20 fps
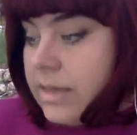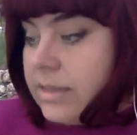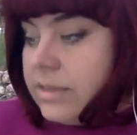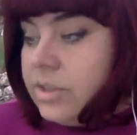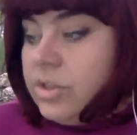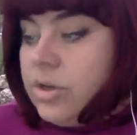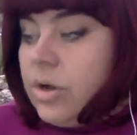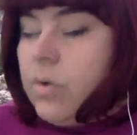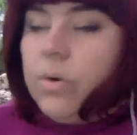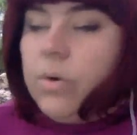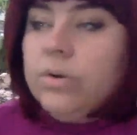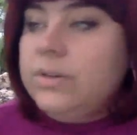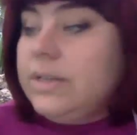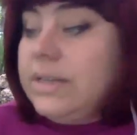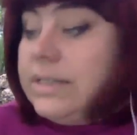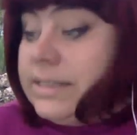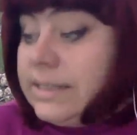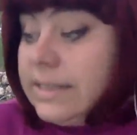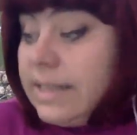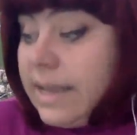So on
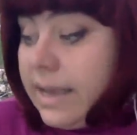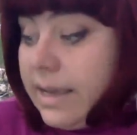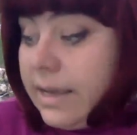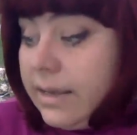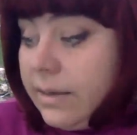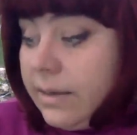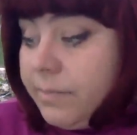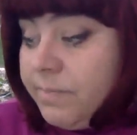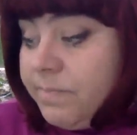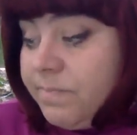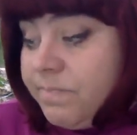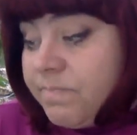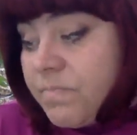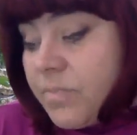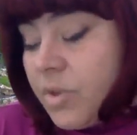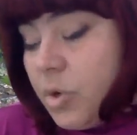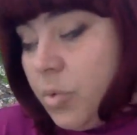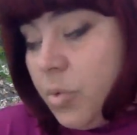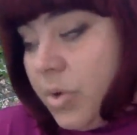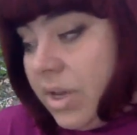this day,
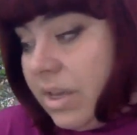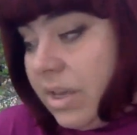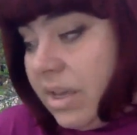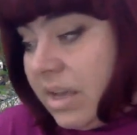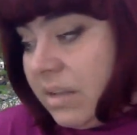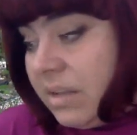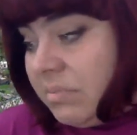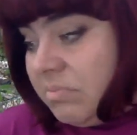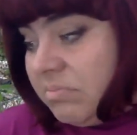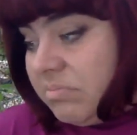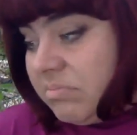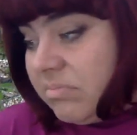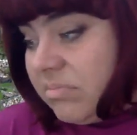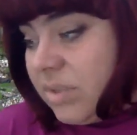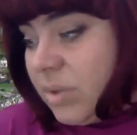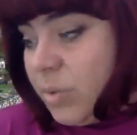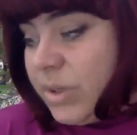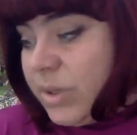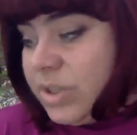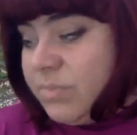when
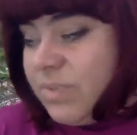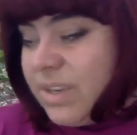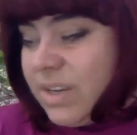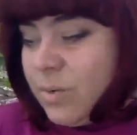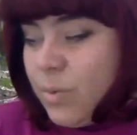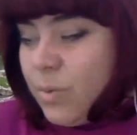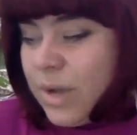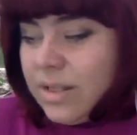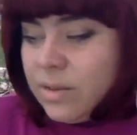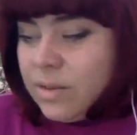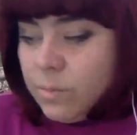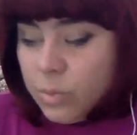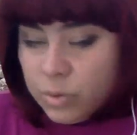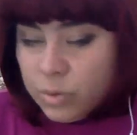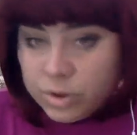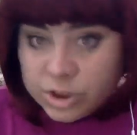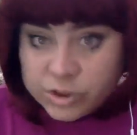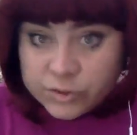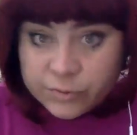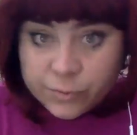the
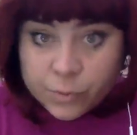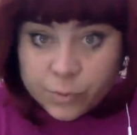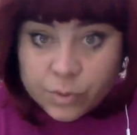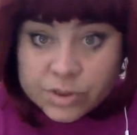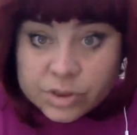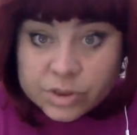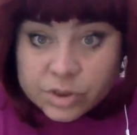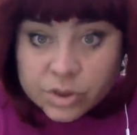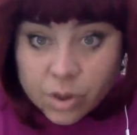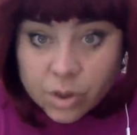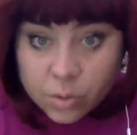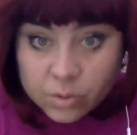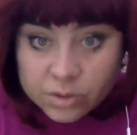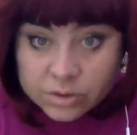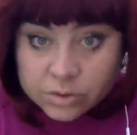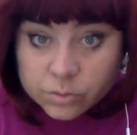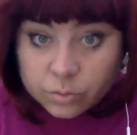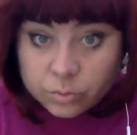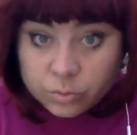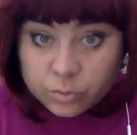moon is full, it's
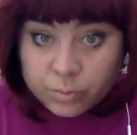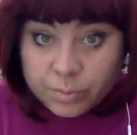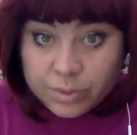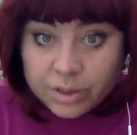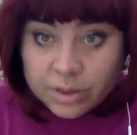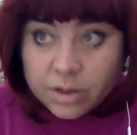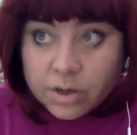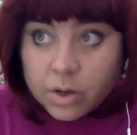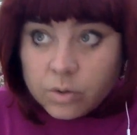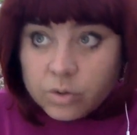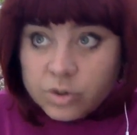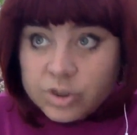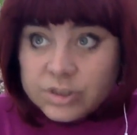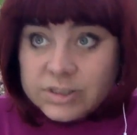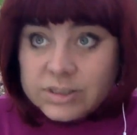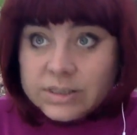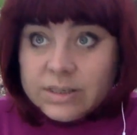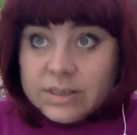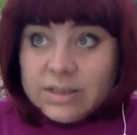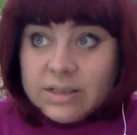always good to be
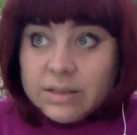cautious,